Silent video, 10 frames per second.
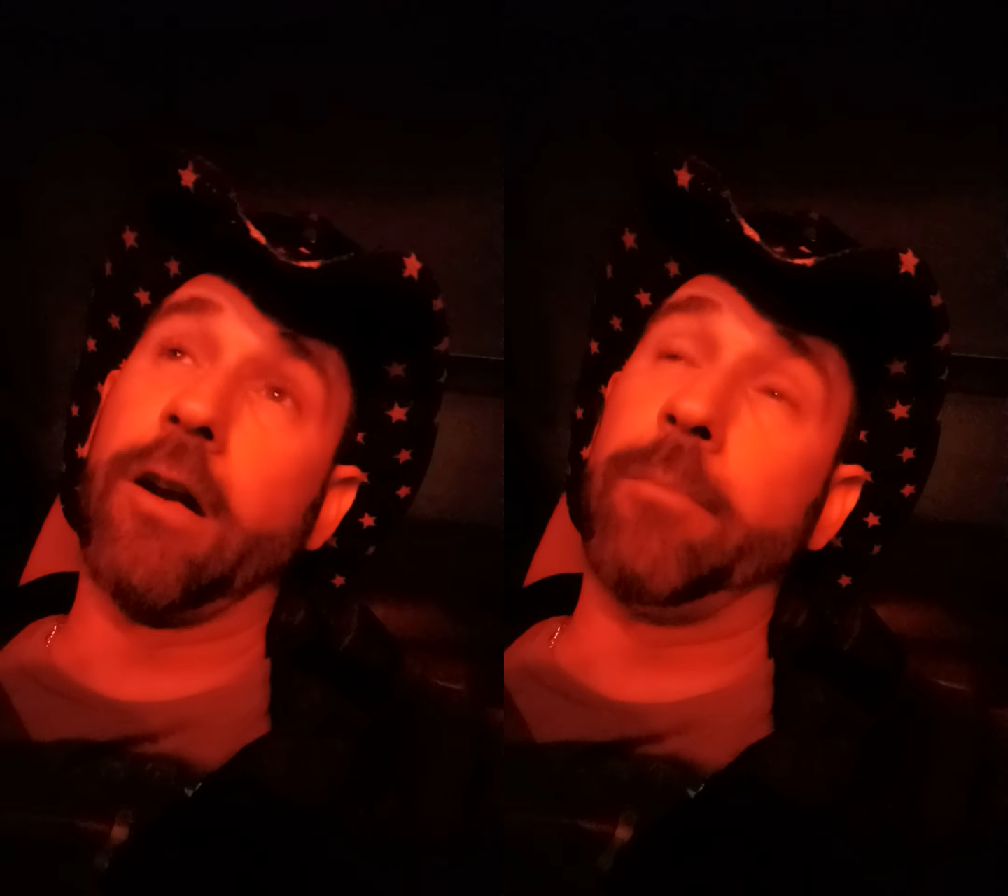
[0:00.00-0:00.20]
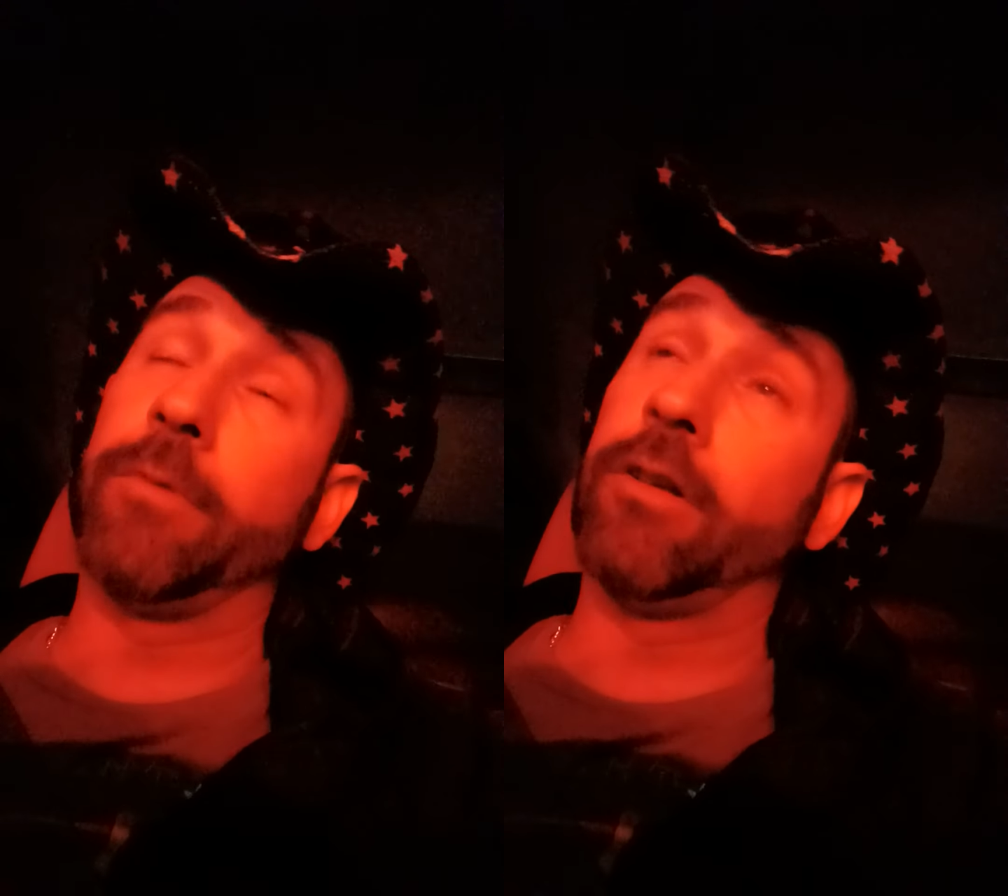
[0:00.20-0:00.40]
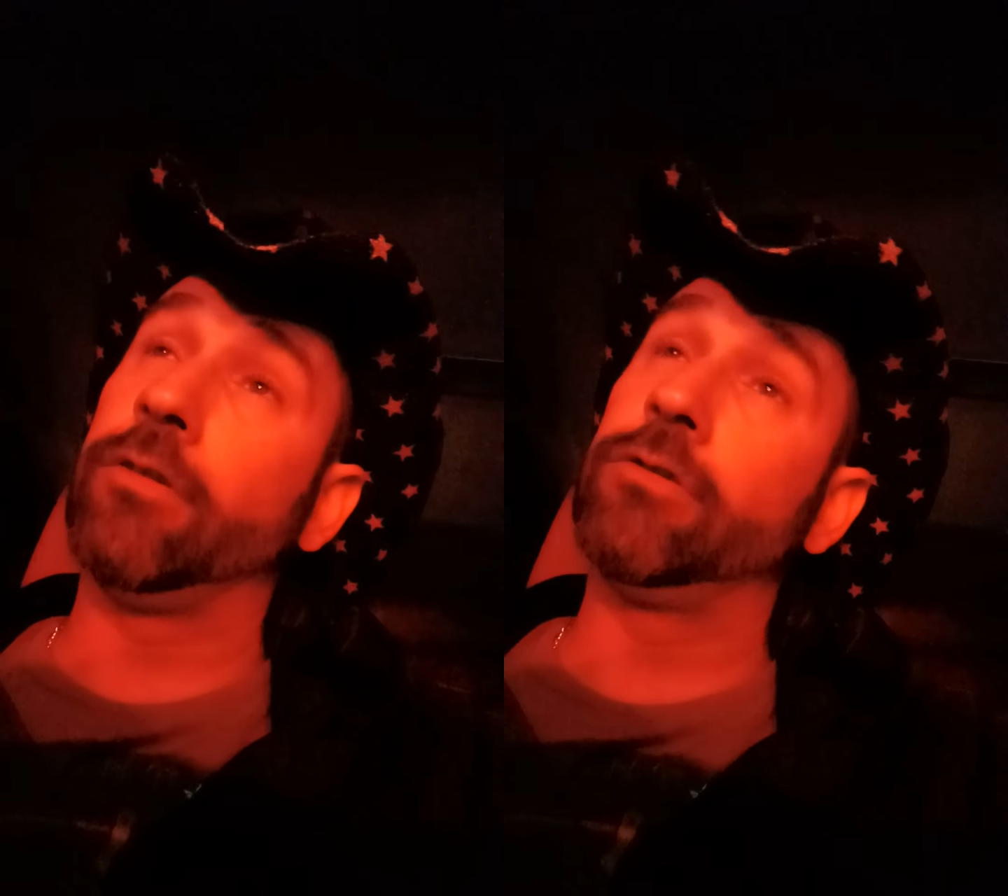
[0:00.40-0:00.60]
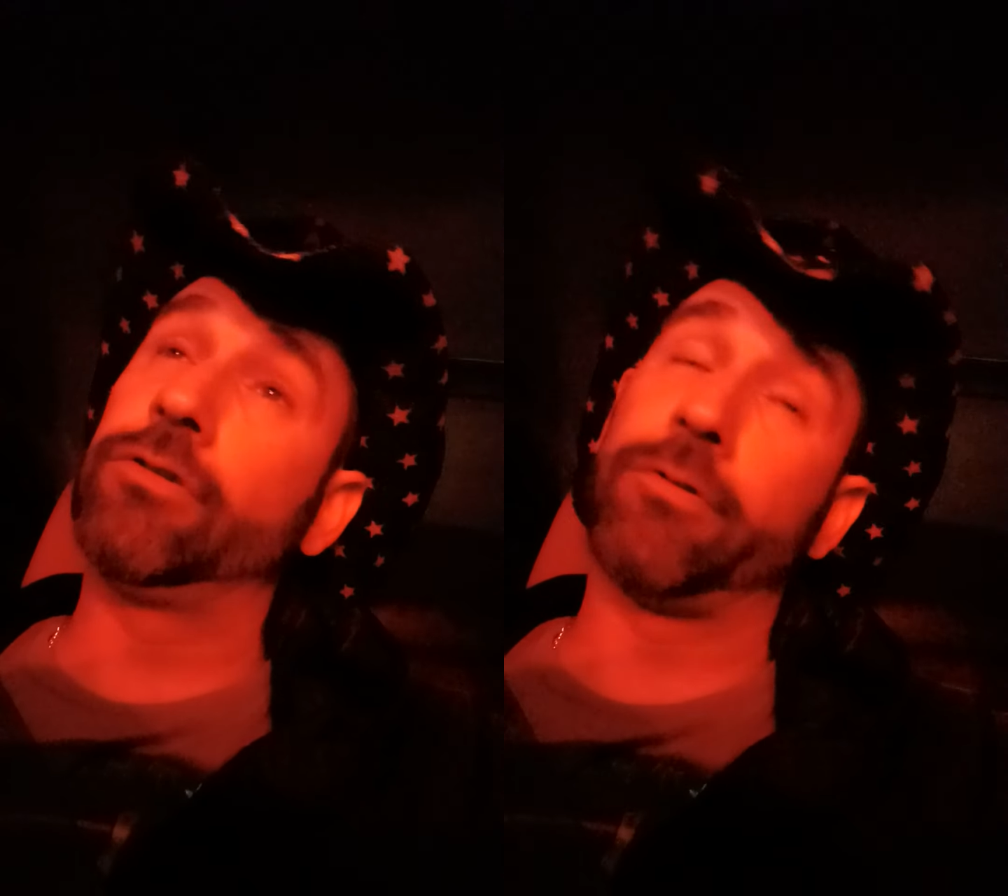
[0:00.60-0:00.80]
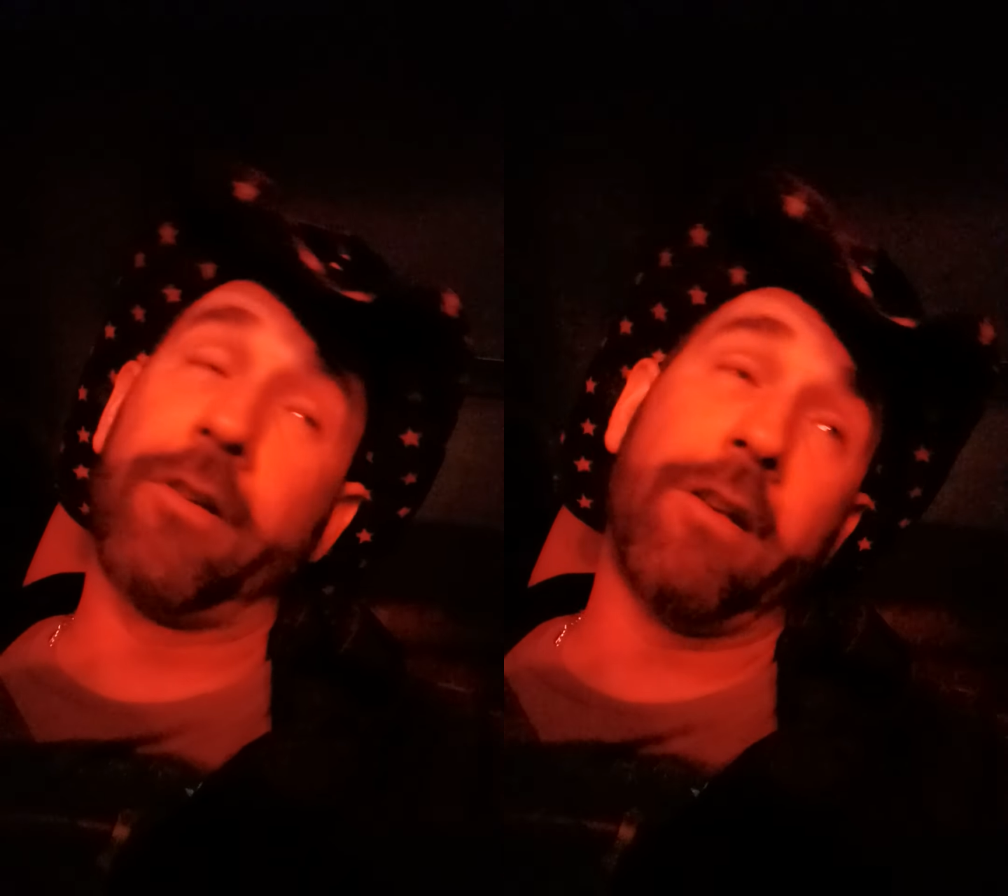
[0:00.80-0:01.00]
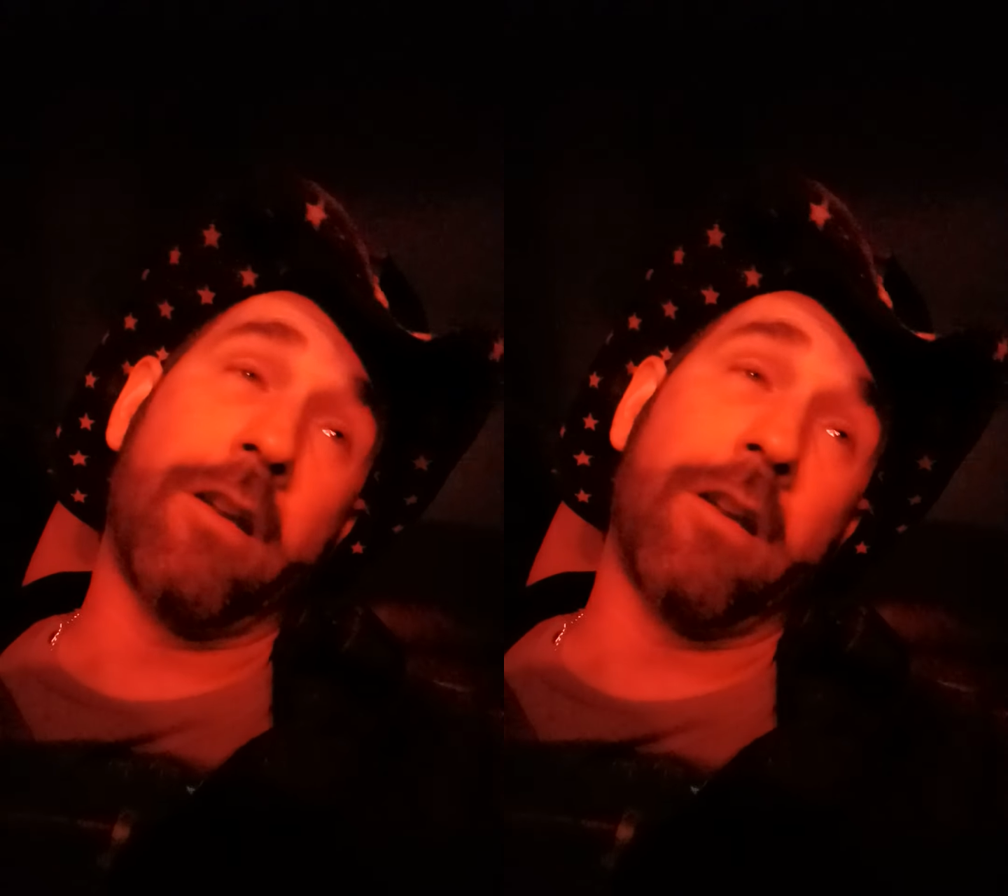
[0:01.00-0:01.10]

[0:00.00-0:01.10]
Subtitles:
I'm telling you right